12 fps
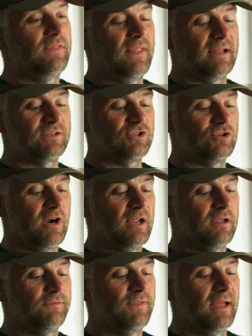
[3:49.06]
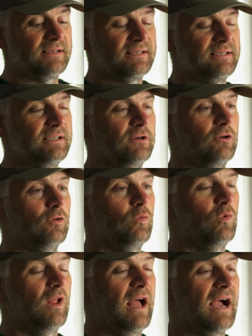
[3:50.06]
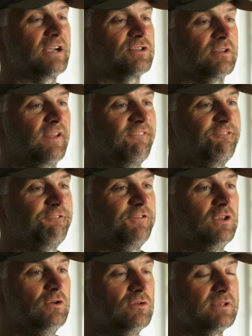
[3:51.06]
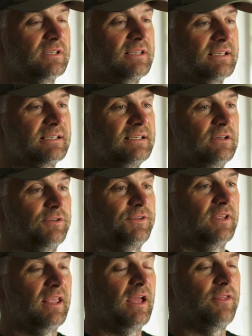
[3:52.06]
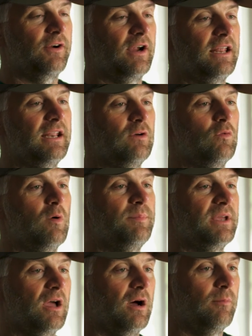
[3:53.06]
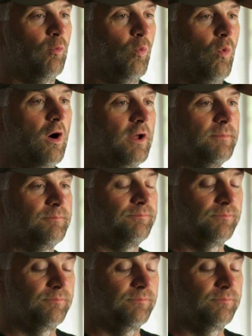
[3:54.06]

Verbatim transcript: and that strike of that steel will actually fuse this steel together and it will become one.